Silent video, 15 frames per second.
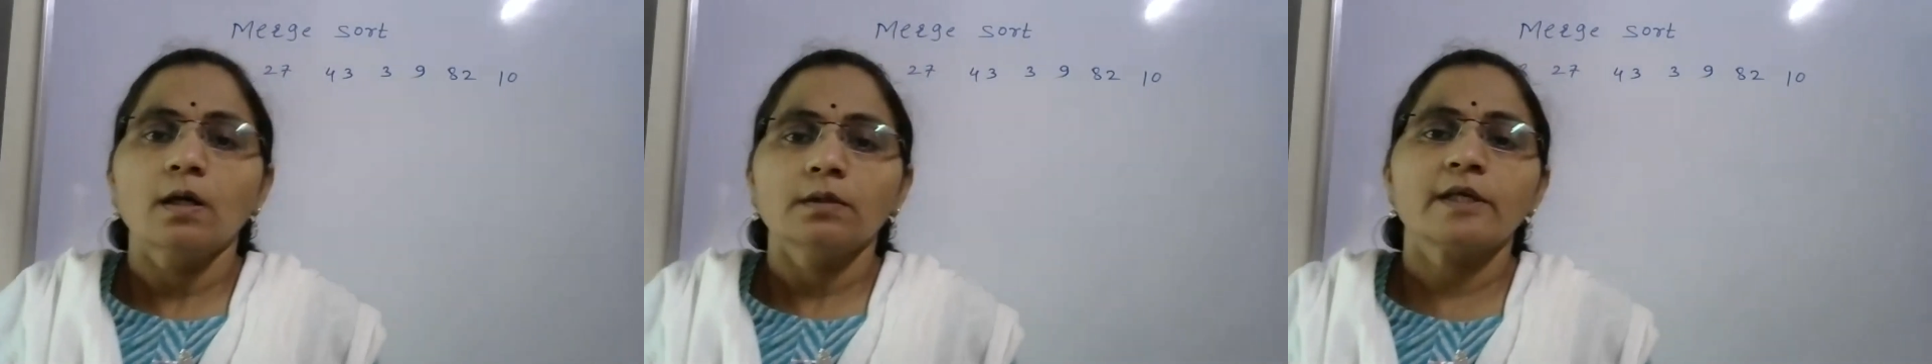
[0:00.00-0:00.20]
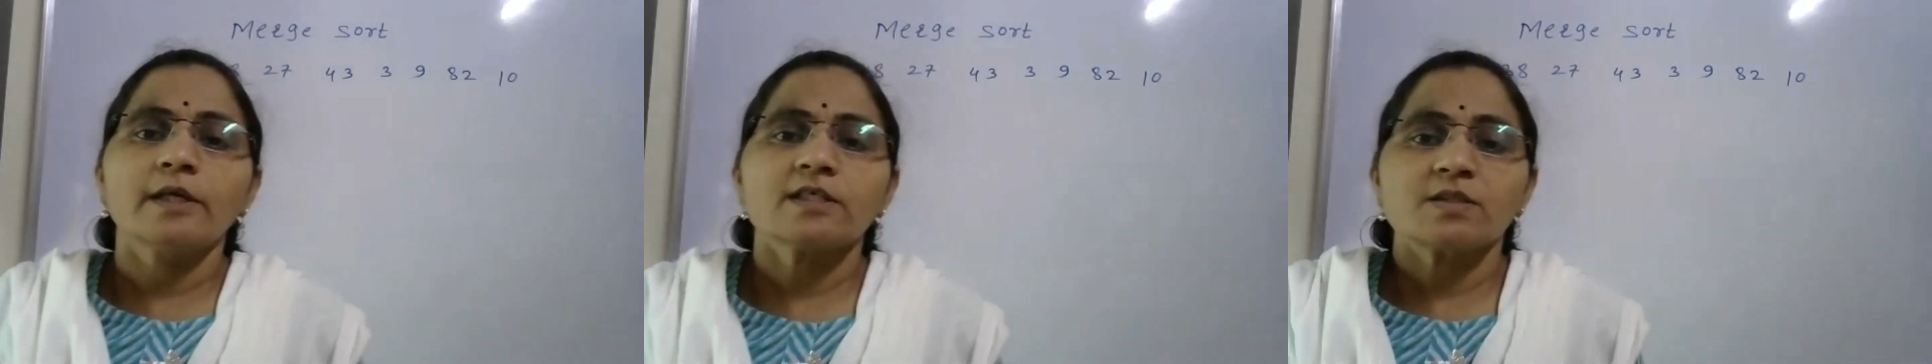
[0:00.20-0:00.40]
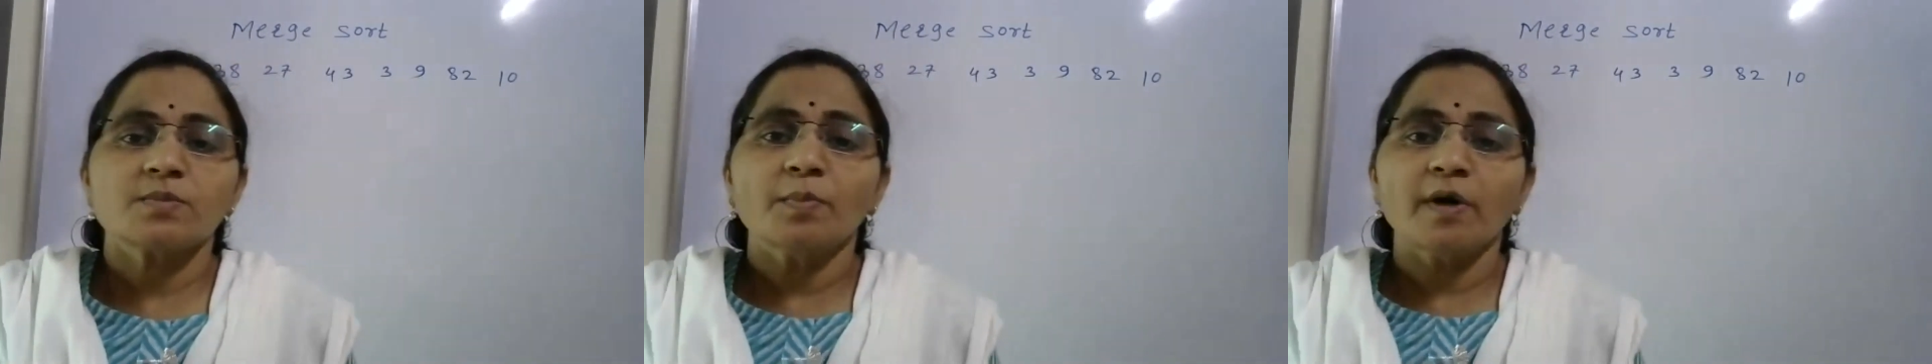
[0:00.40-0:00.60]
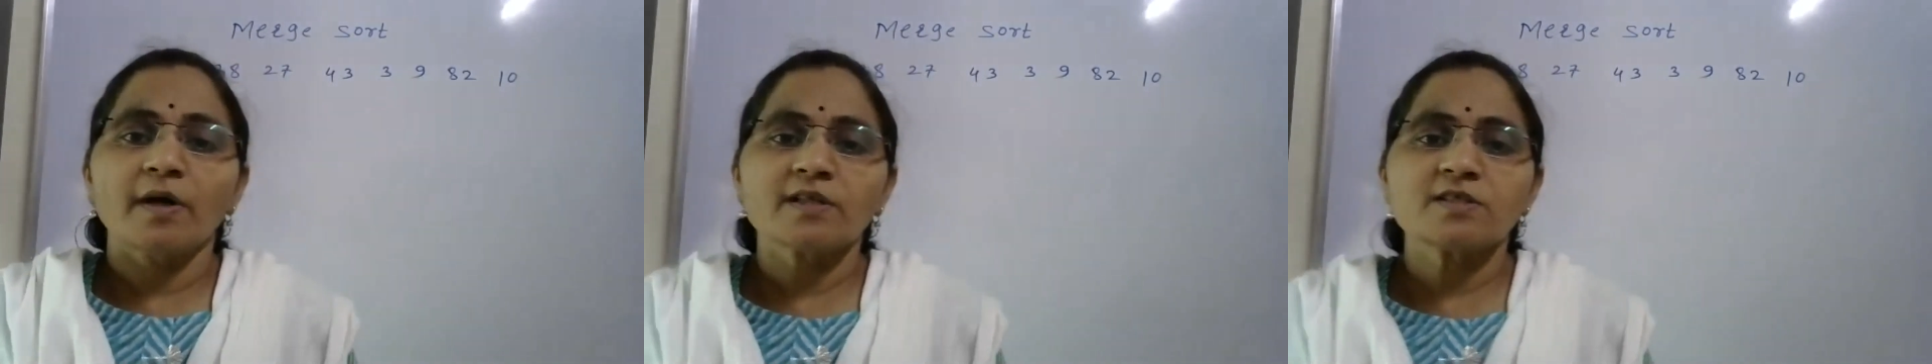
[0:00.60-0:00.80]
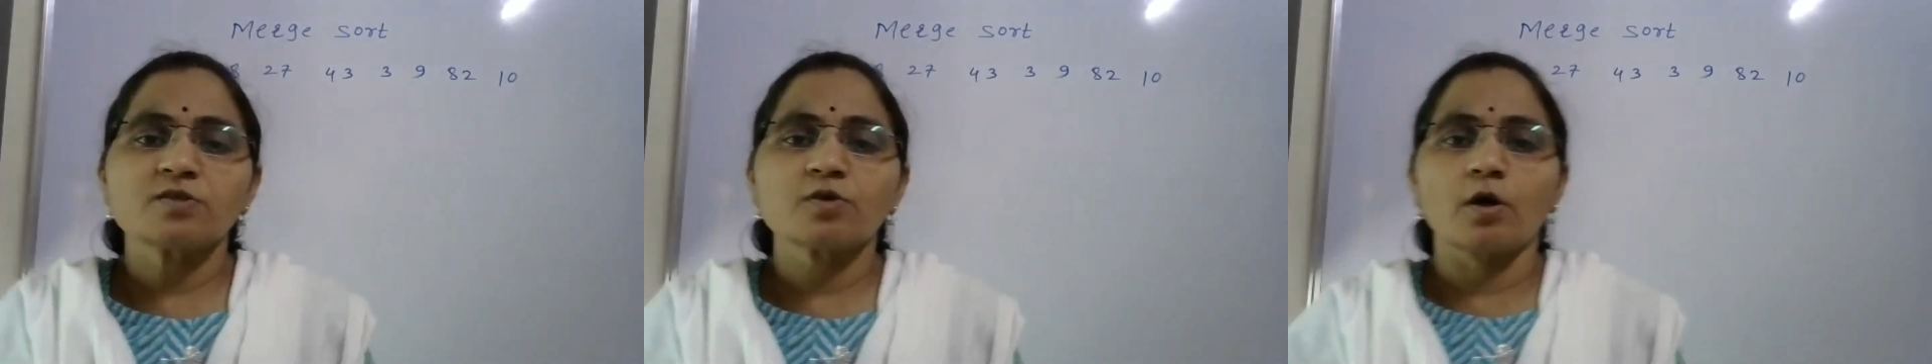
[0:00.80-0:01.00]
This
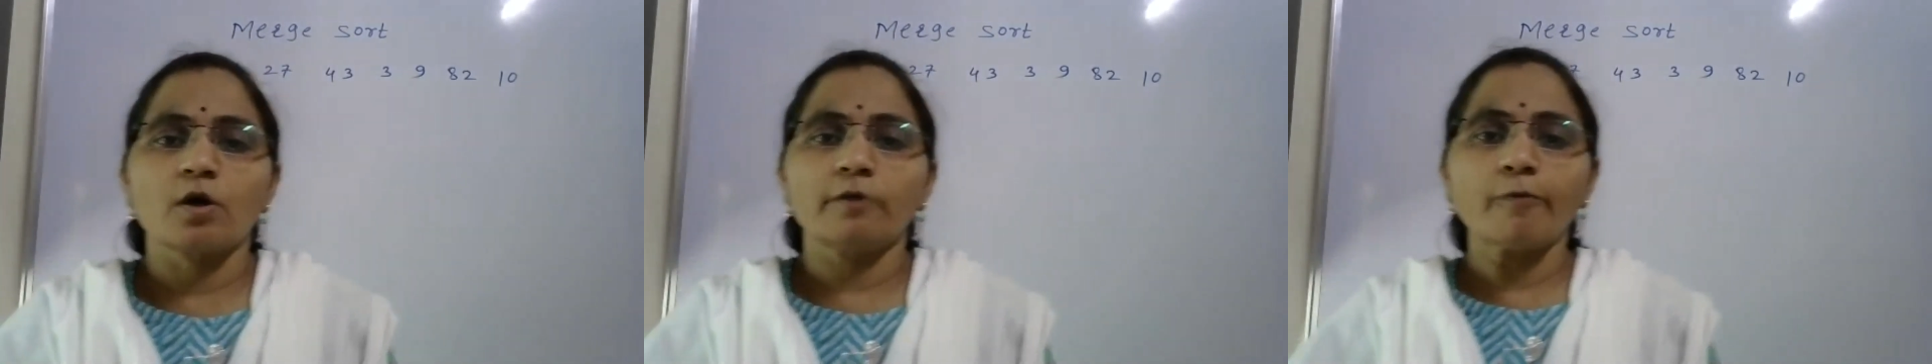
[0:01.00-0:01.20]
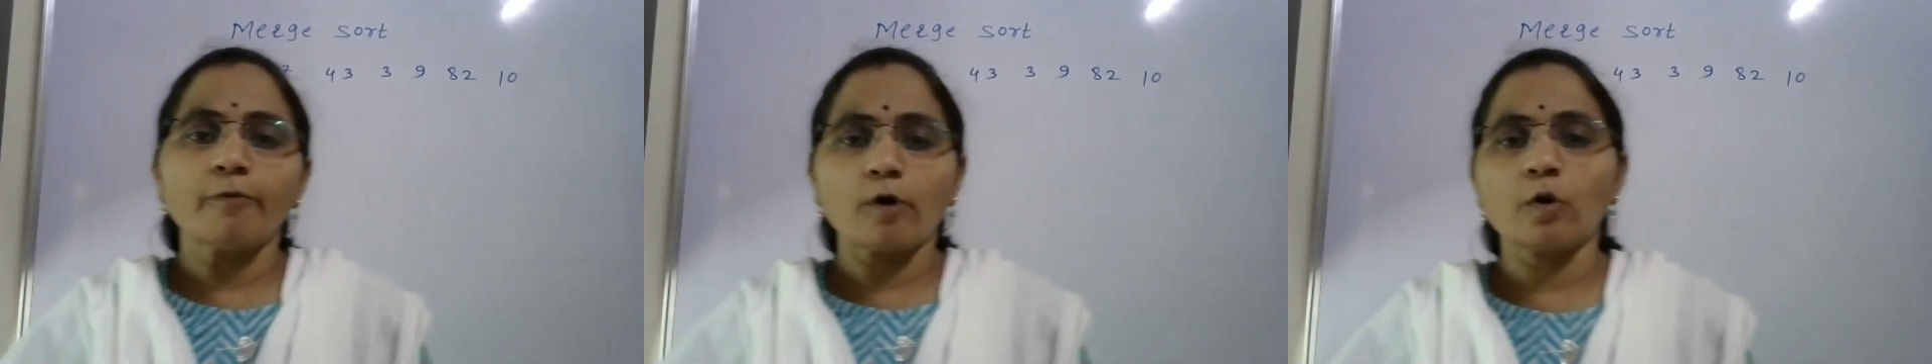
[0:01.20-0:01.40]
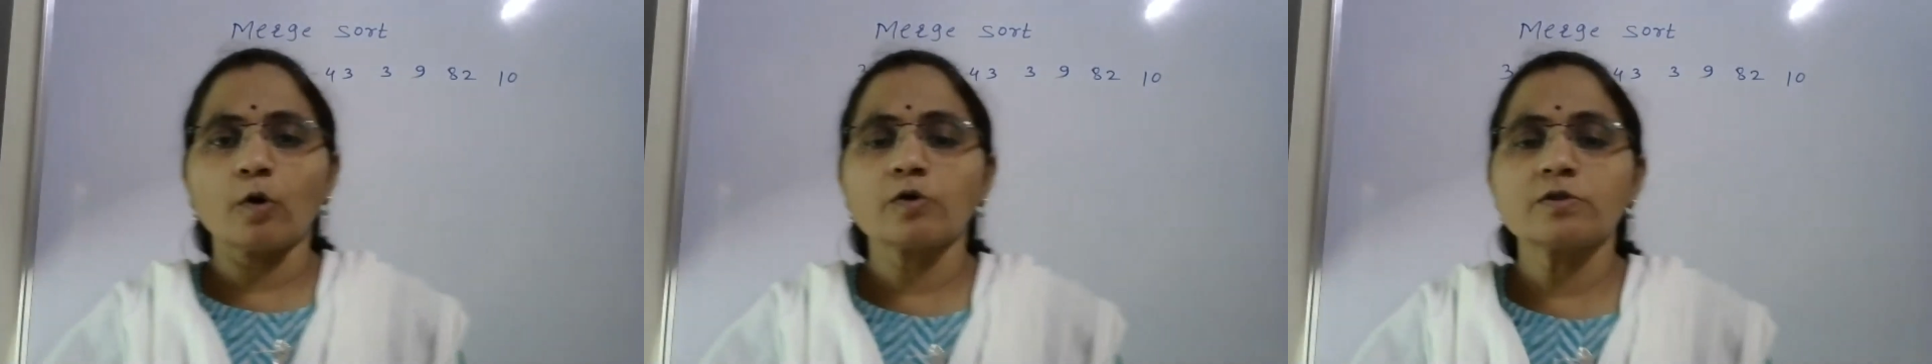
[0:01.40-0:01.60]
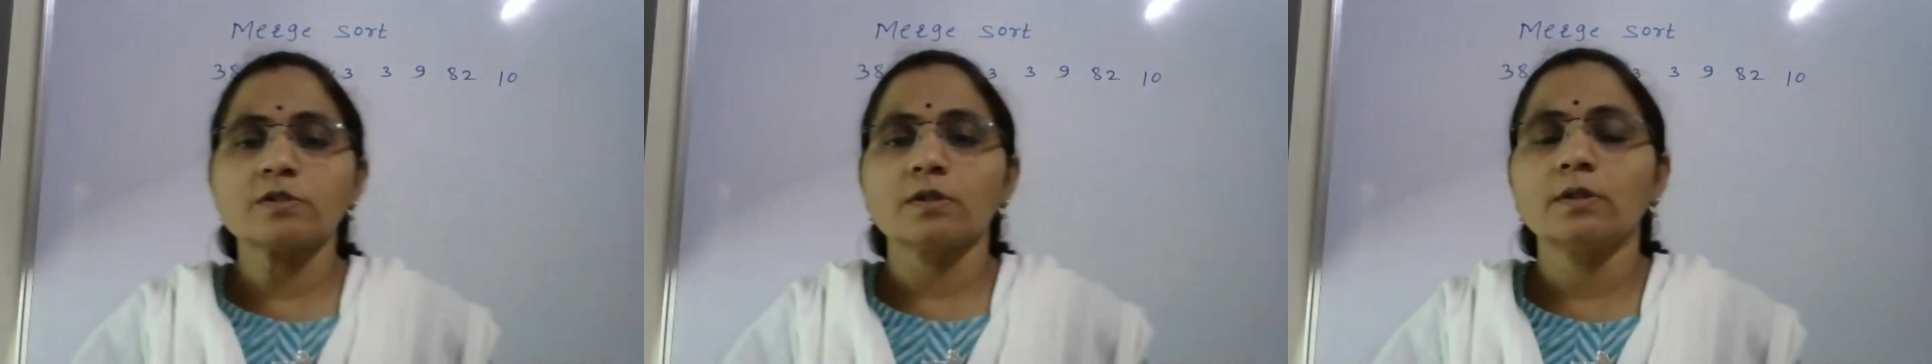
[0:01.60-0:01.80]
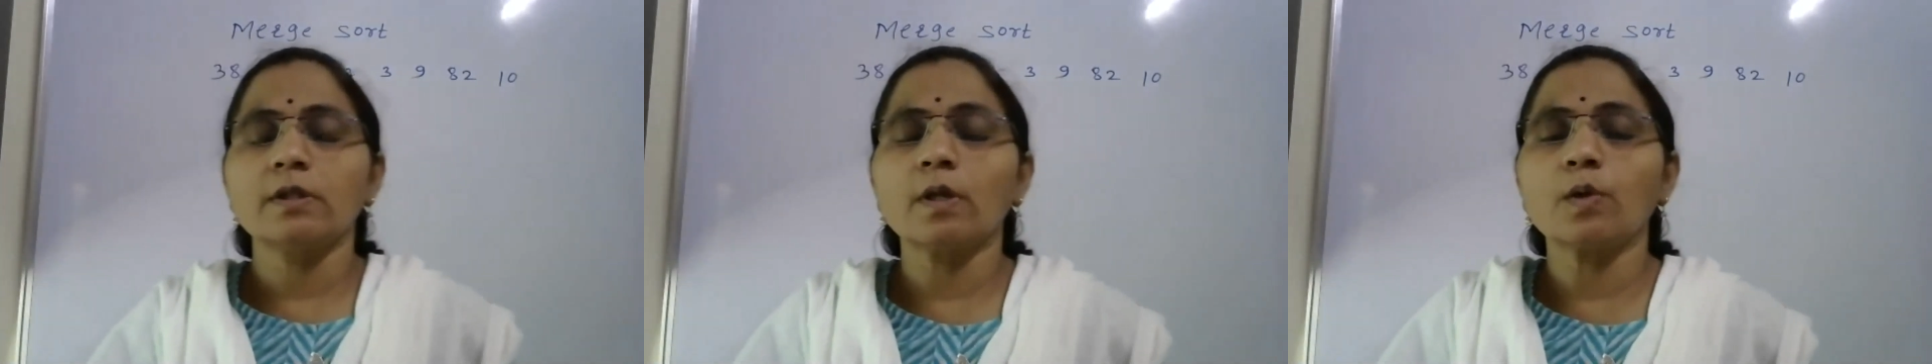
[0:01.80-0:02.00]
merge sort follows
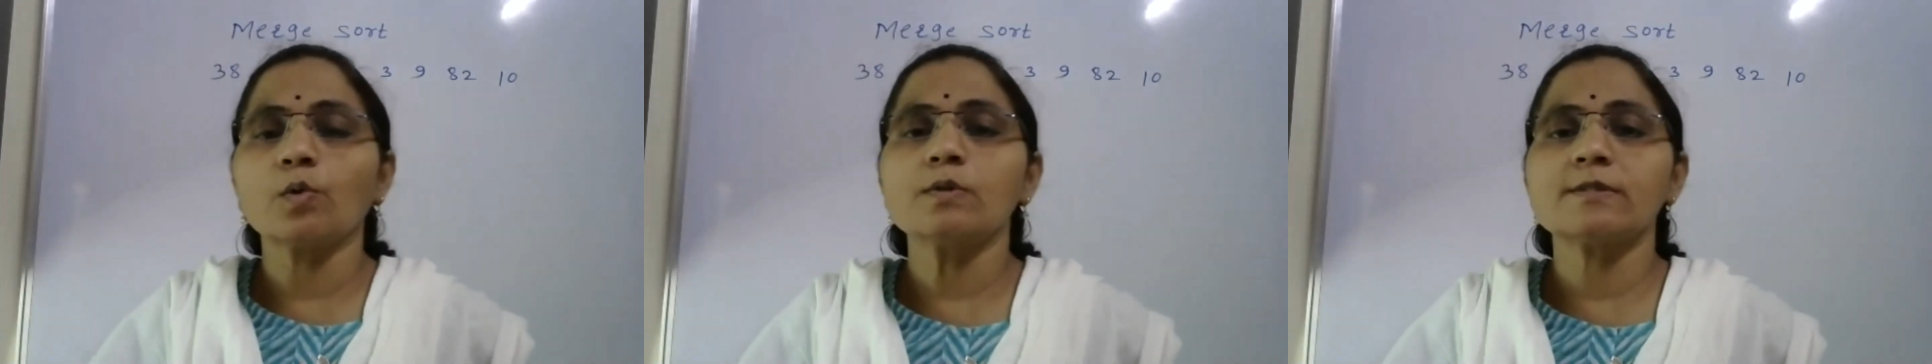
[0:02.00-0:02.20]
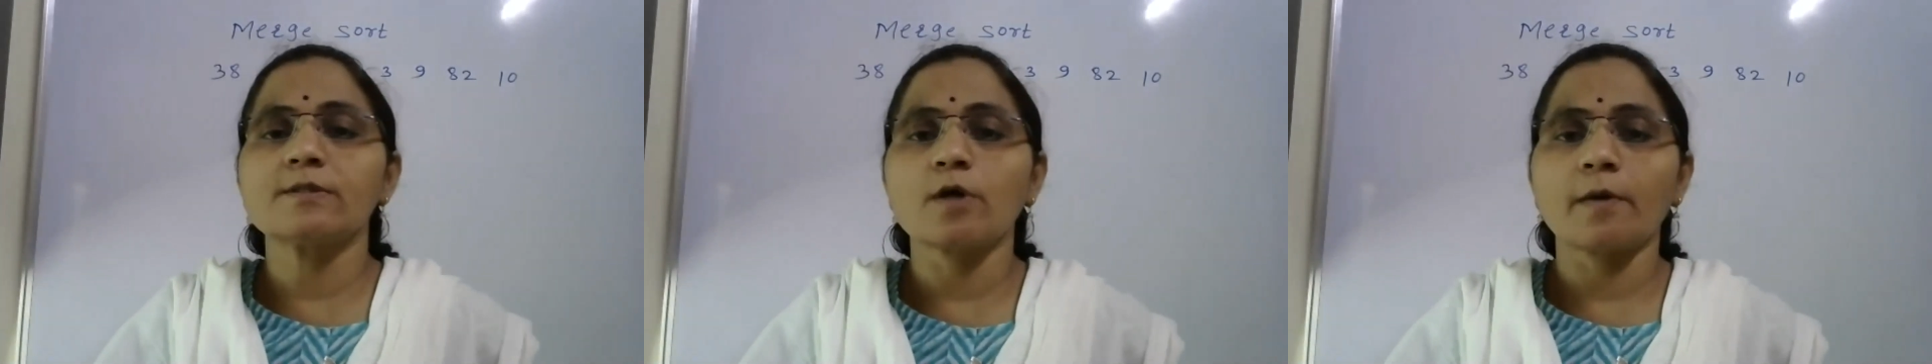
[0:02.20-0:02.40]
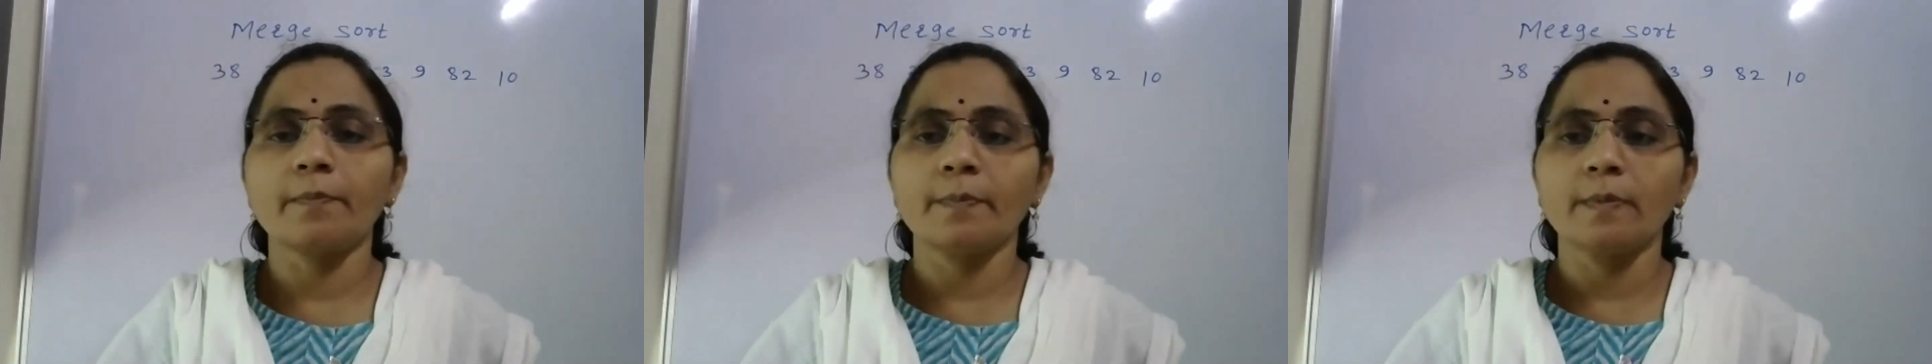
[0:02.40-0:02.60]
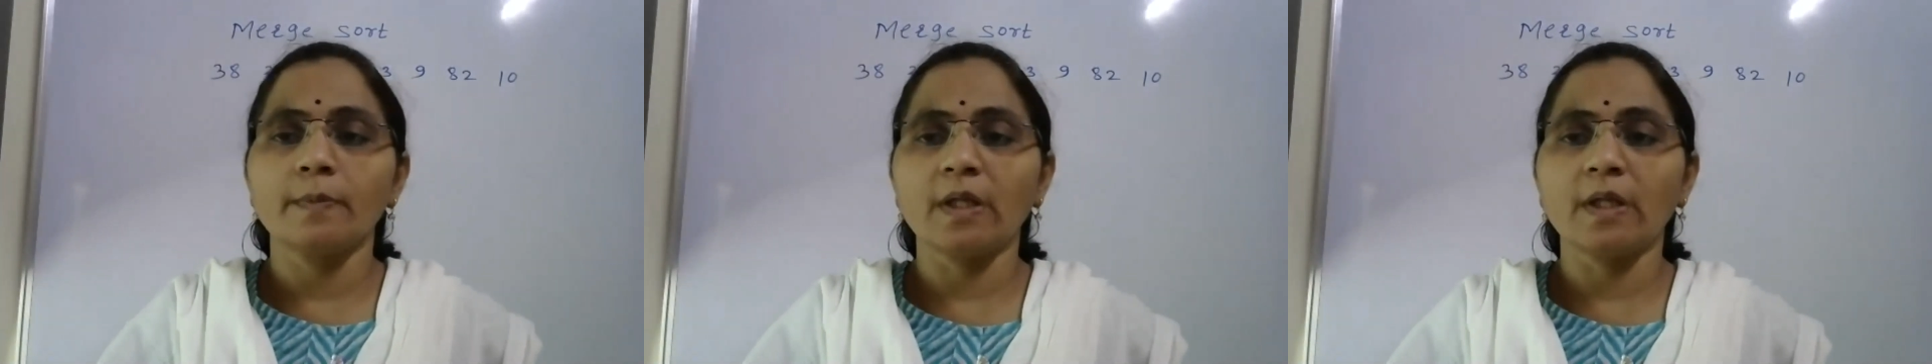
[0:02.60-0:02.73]
the rules of